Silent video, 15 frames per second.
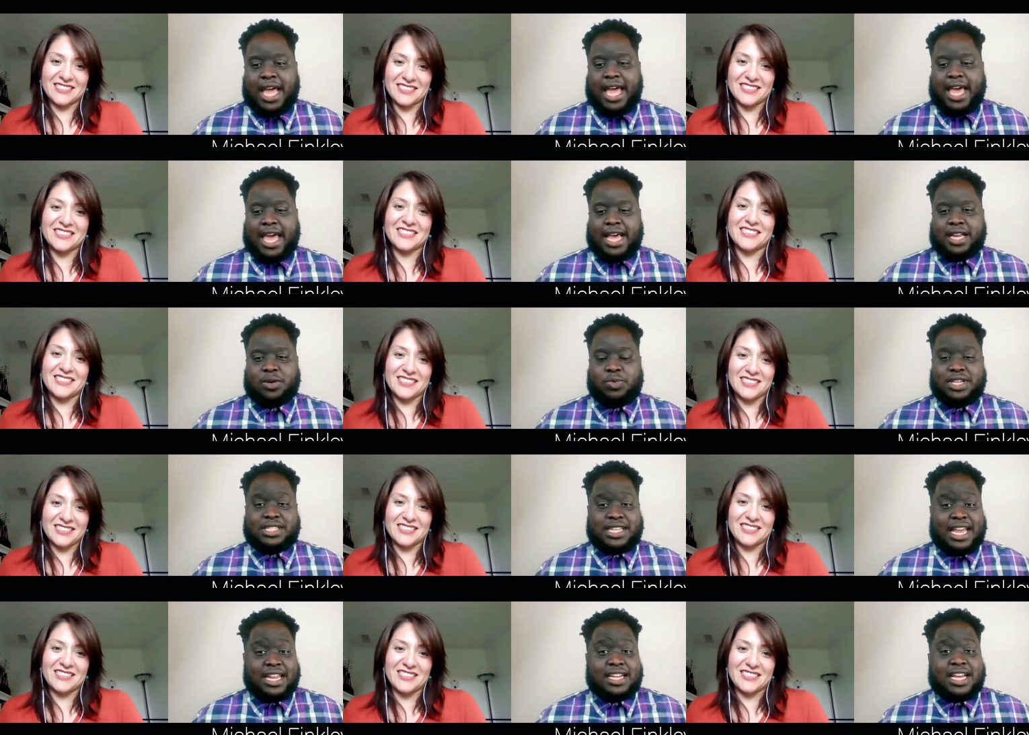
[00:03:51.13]
Speaker 1: And we
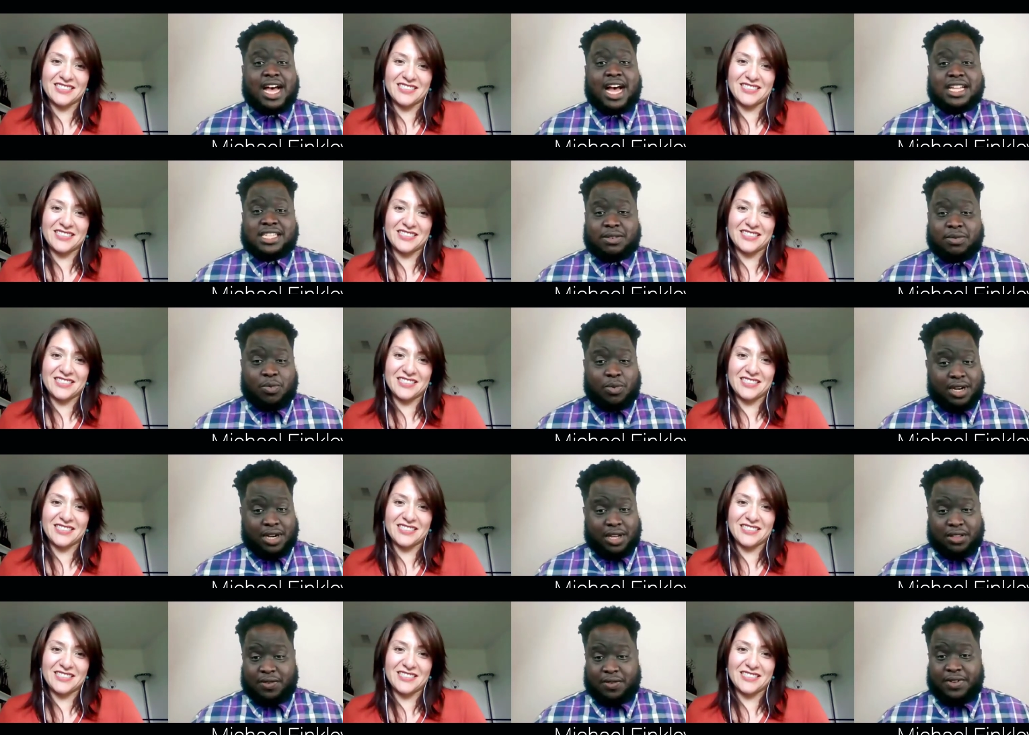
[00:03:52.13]
stayed in contact with one
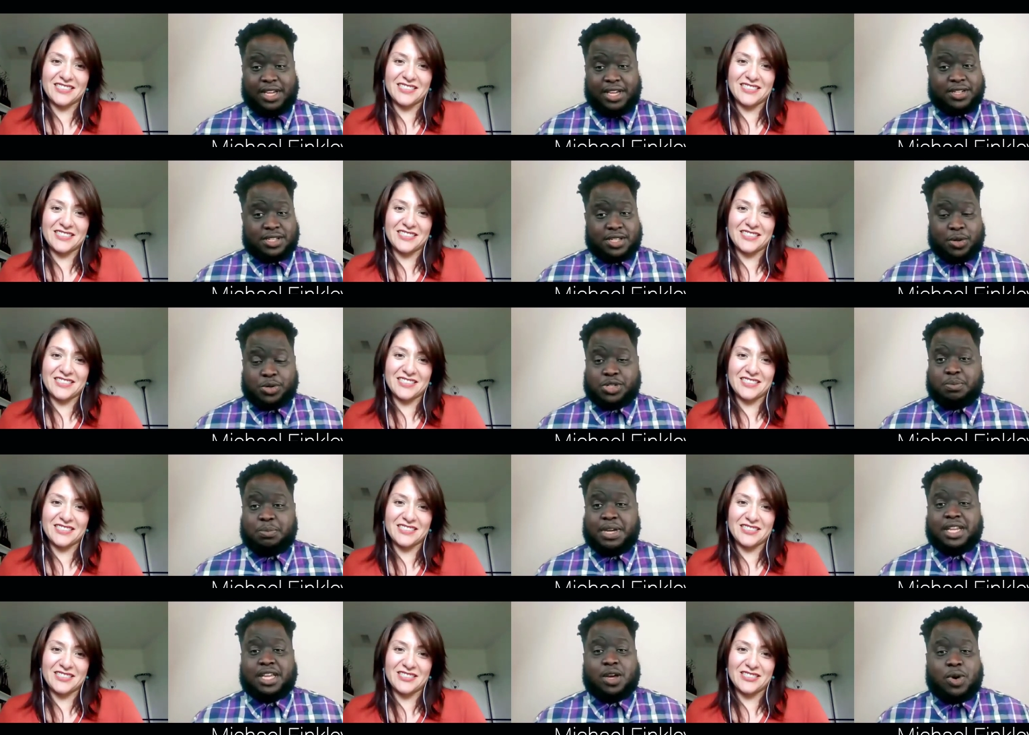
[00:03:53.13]
another via social
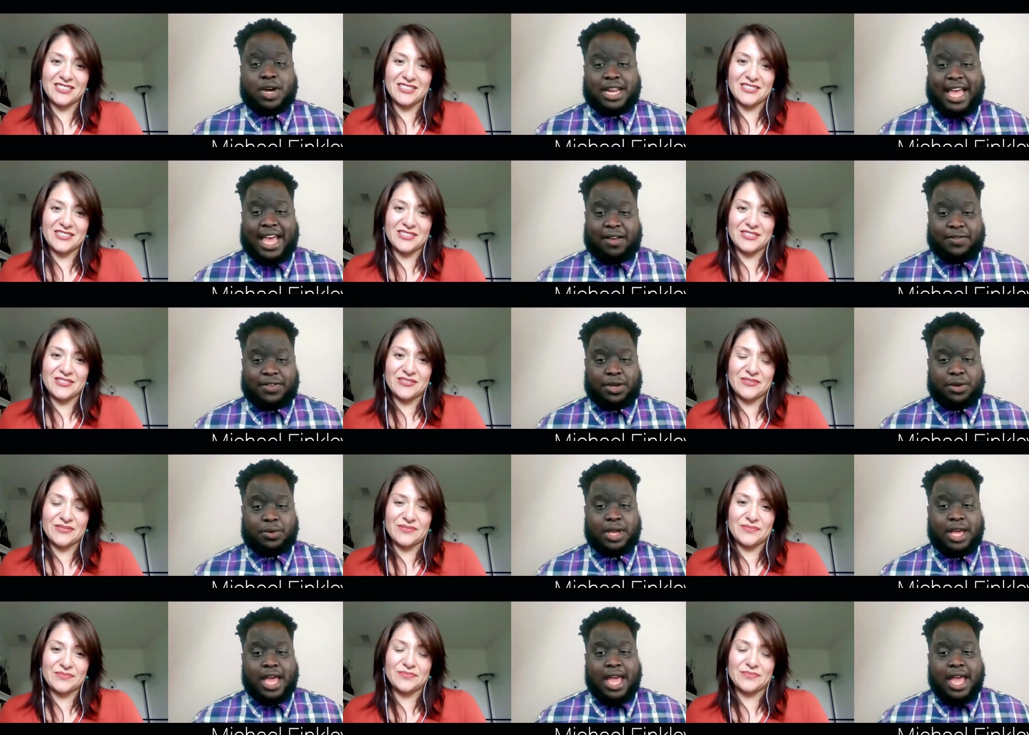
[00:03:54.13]
media, what have you.